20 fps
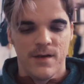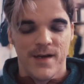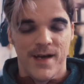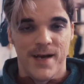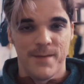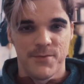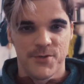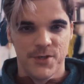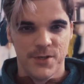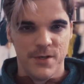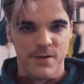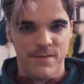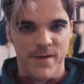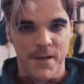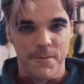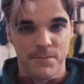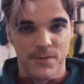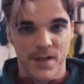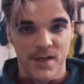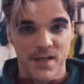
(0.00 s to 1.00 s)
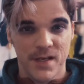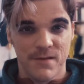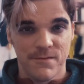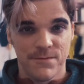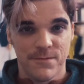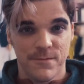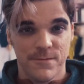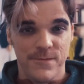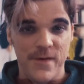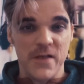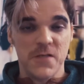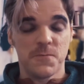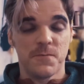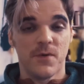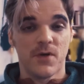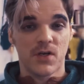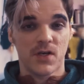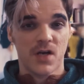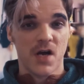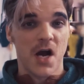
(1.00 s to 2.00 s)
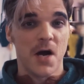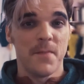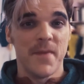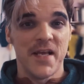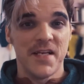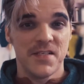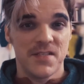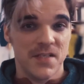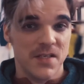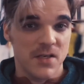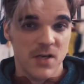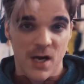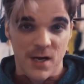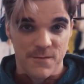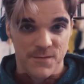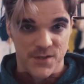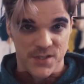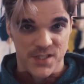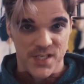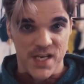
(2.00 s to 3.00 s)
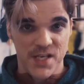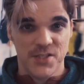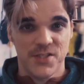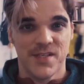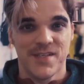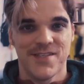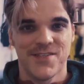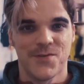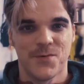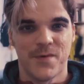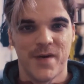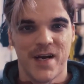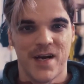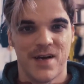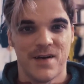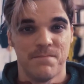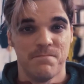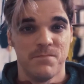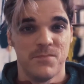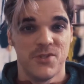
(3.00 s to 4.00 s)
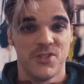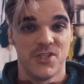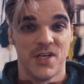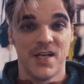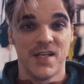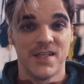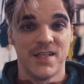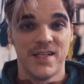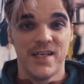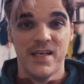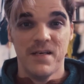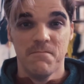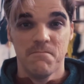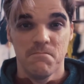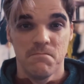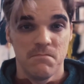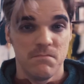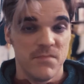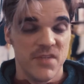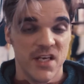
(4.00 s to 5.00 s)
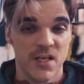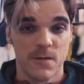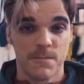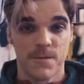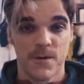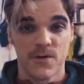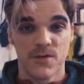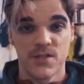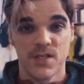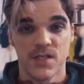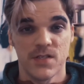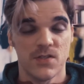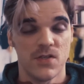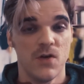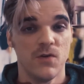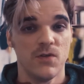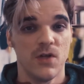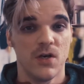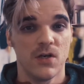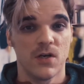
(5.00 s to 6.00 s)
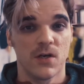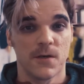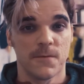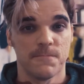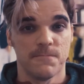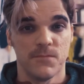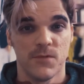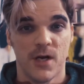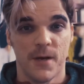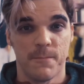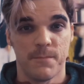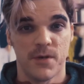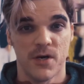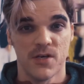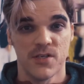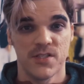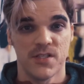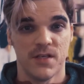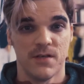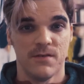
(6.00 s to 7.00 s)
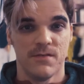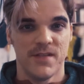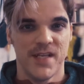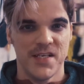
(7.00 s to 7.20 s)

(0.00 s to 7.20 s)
I'm sure you've had plenty of Facebook comment conversations where suddenly the other person's no longer a person.